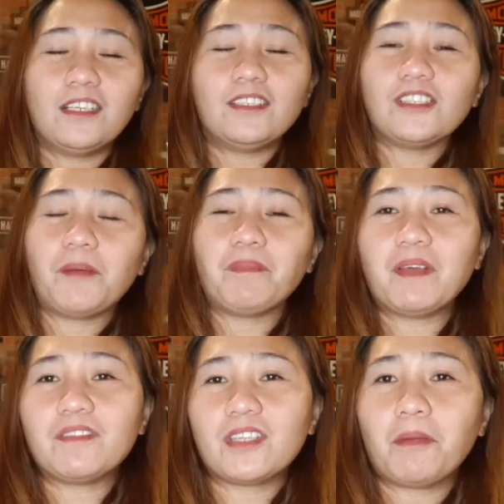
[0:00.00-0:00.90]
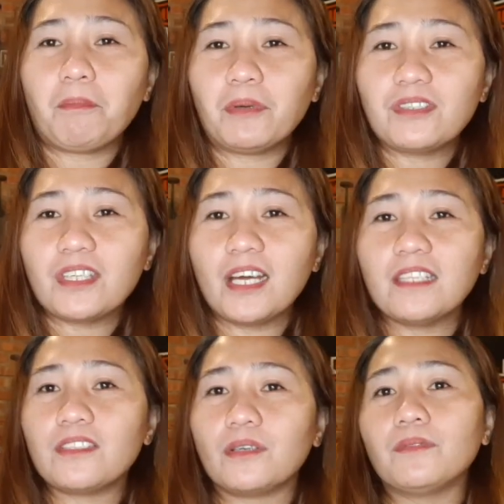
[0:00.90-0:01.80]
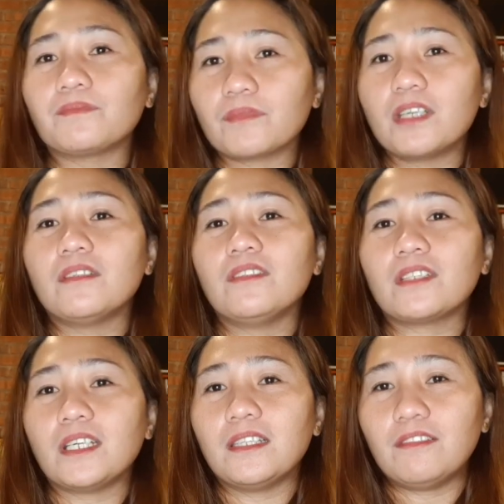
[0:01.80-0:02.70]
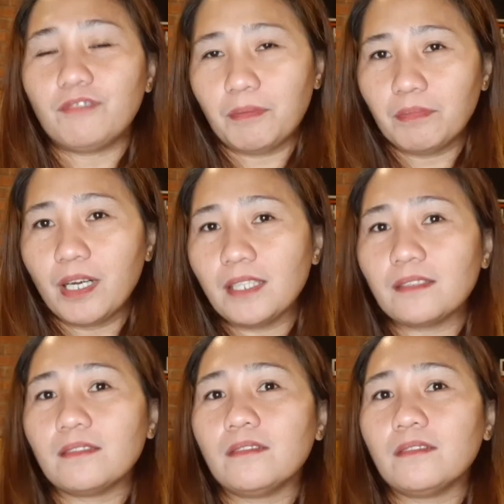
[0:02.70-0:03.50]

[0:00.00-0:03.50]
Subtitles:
sometimes 10%, so you can get from that.